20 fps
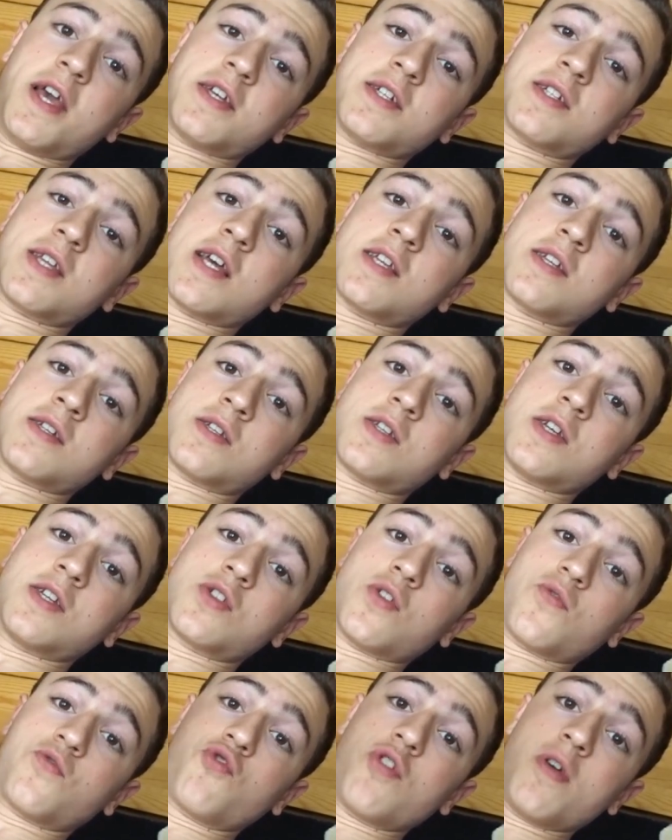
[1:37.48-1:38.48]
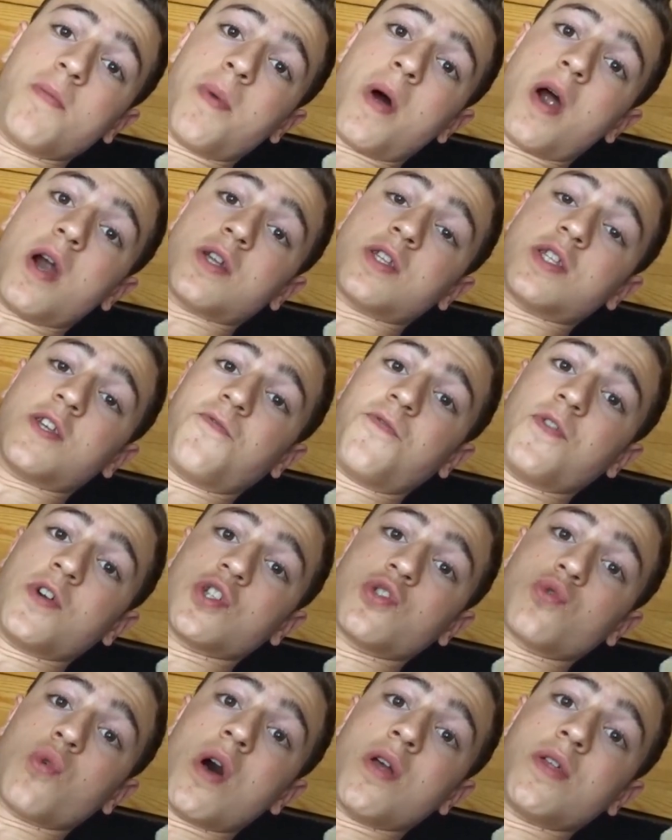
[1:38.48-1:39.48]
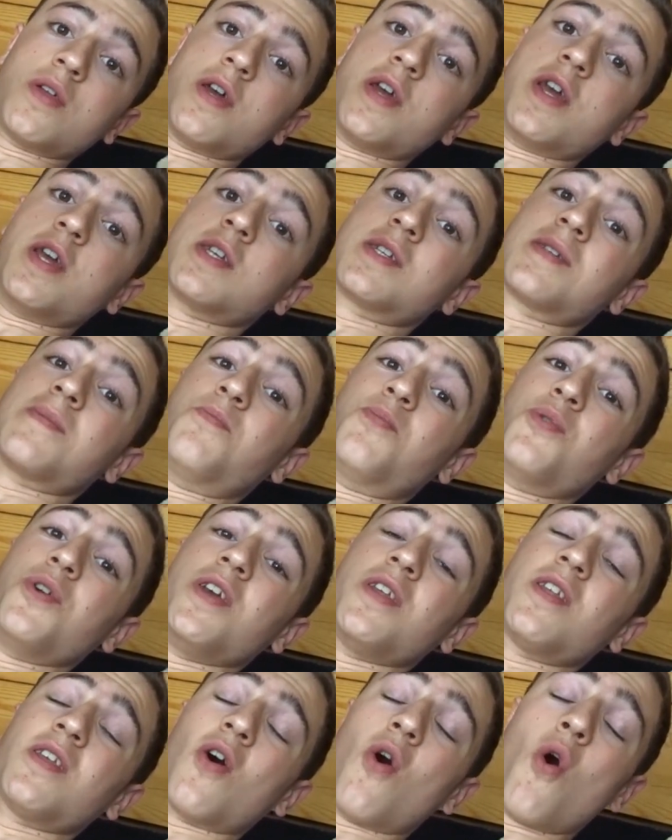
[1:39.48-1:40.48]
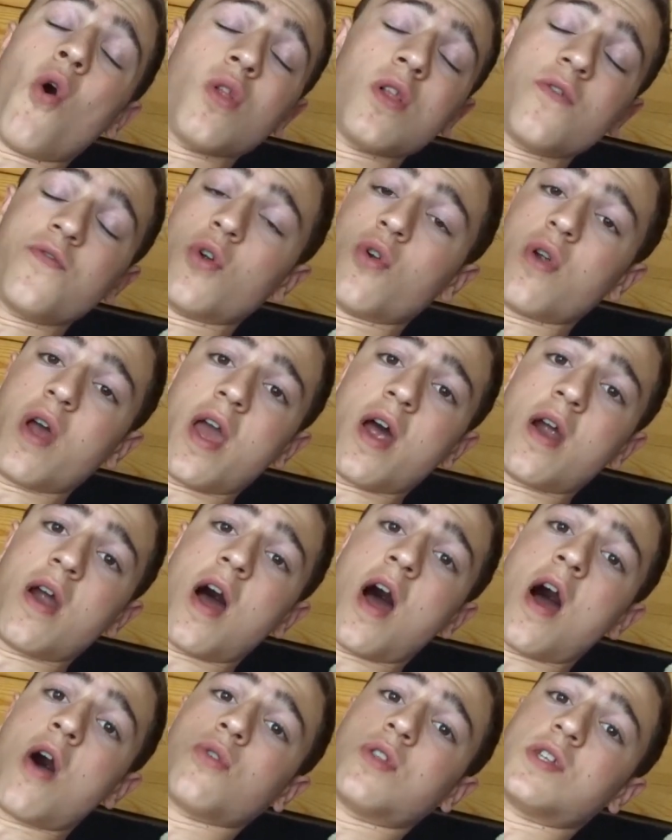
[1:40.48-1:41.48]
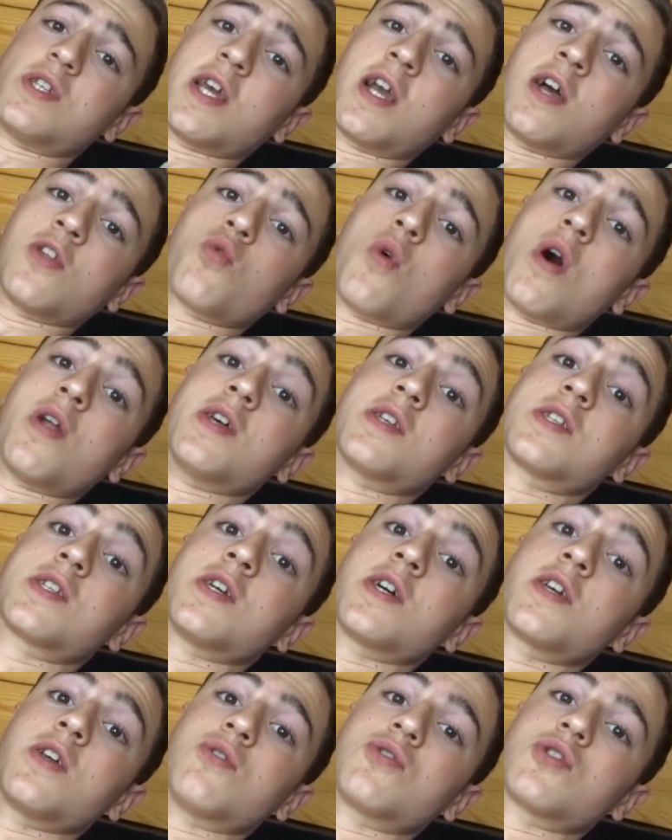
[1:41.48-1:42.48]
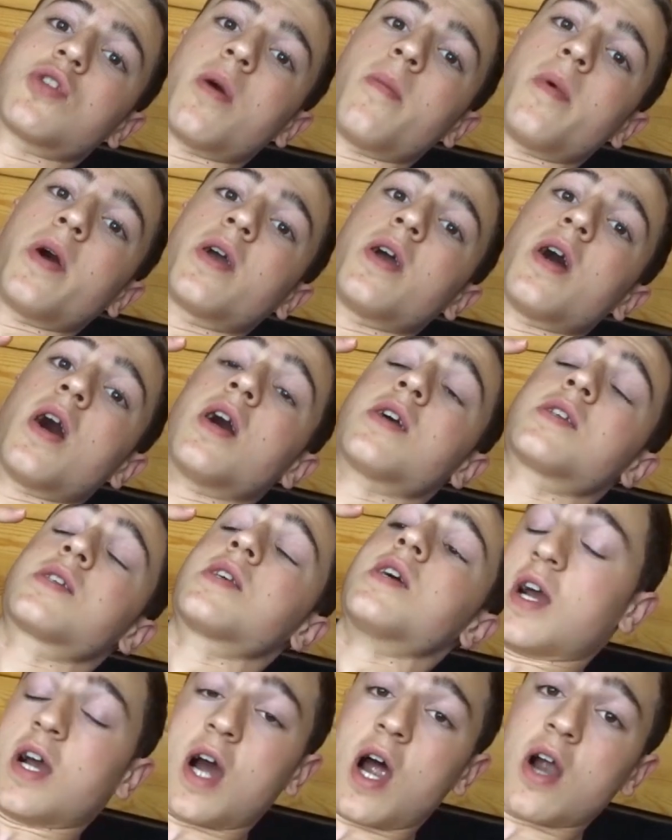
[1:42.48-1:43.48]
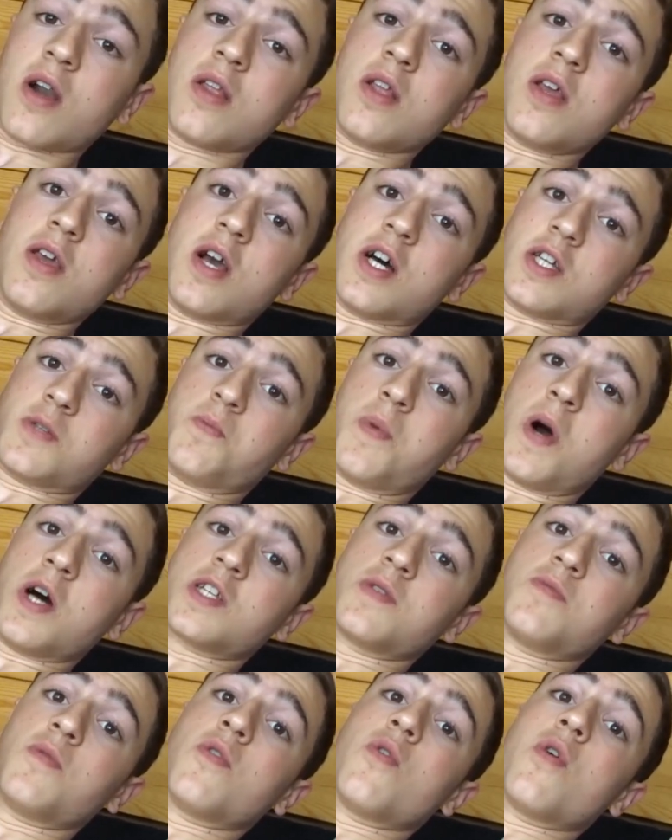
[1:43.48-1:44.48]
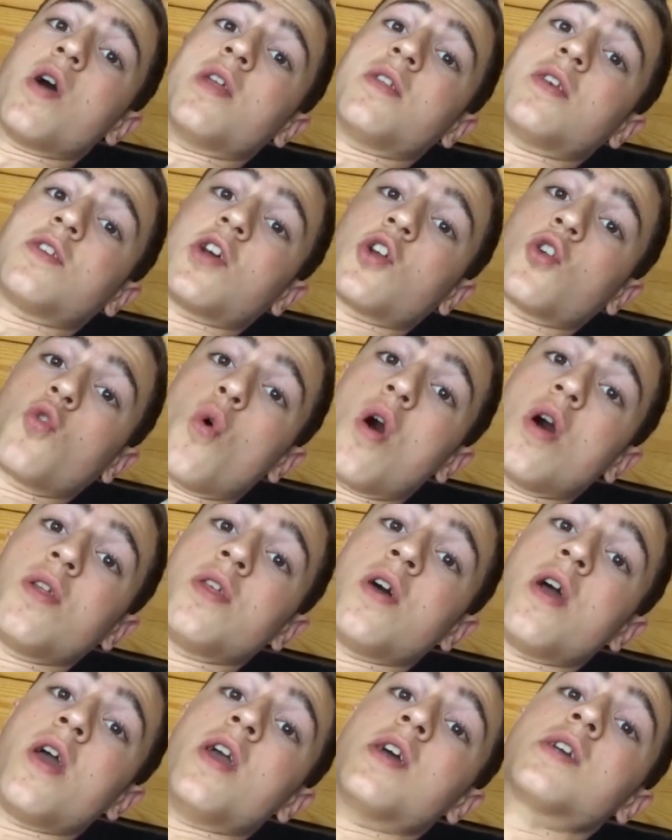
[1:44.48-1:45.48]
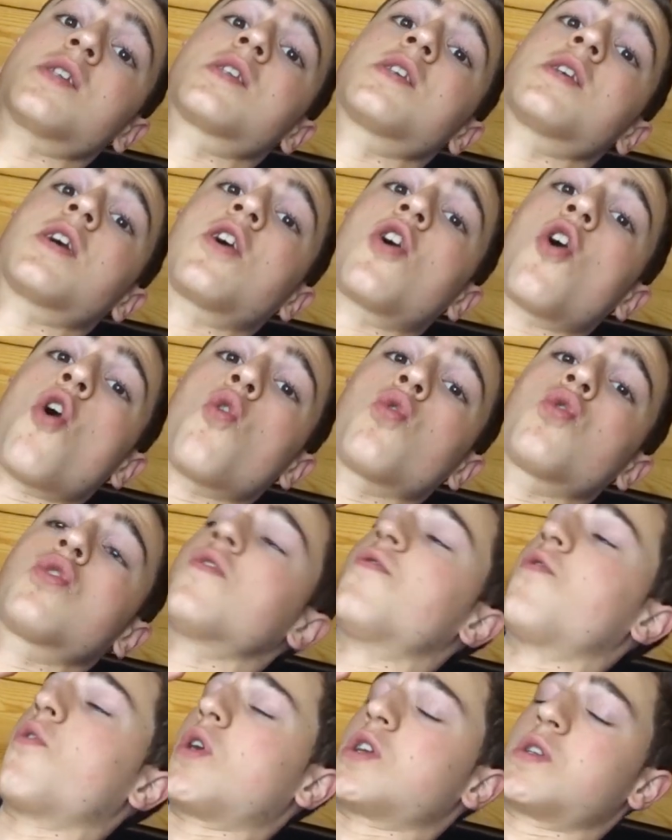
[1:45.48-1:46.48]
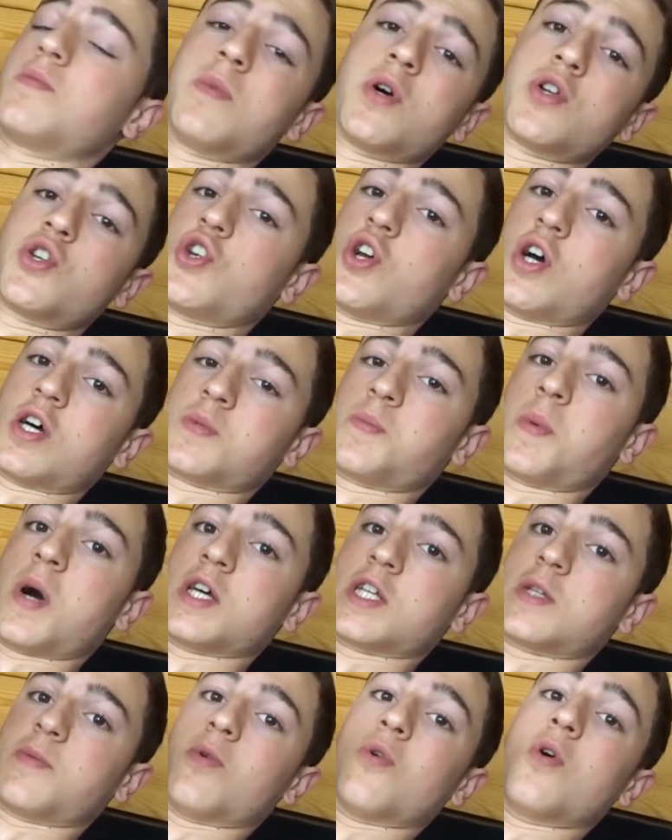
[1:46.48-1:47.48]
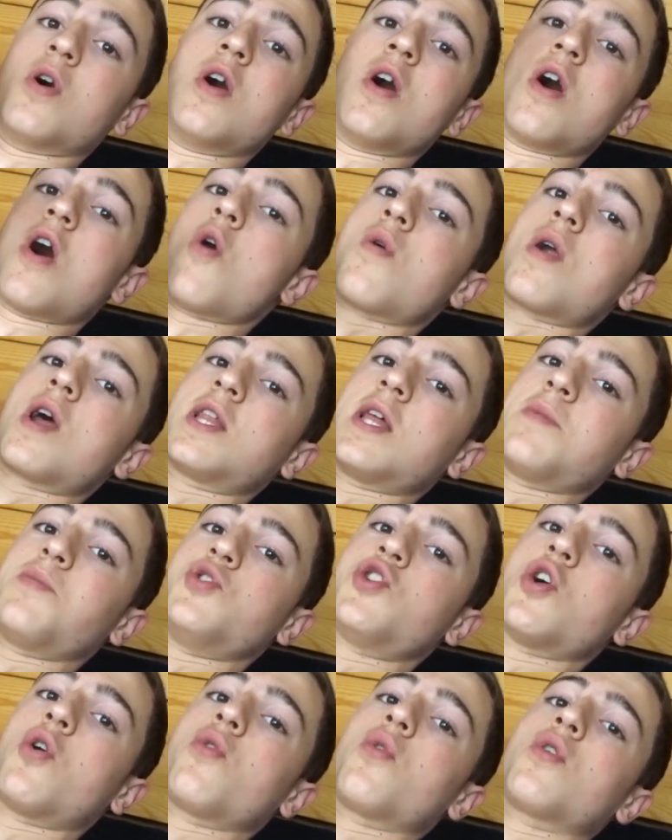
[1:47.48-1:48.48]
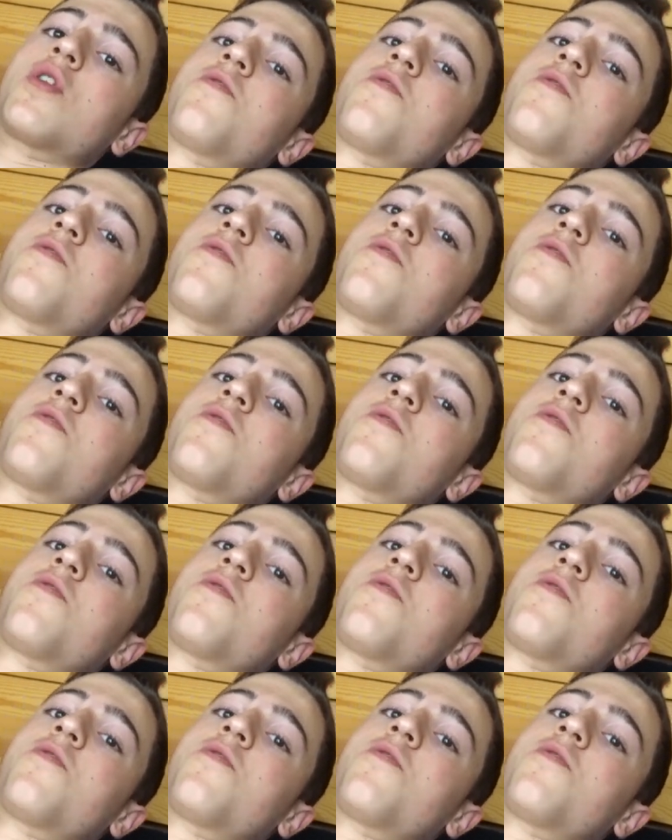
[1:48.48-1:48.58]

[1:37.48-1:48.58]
exercise consists of three parts. The first one is breathe all of your air out. The second one is suck your stomach as hardly as possible. And the third one is hold for as much as possible. Alright, let me show you.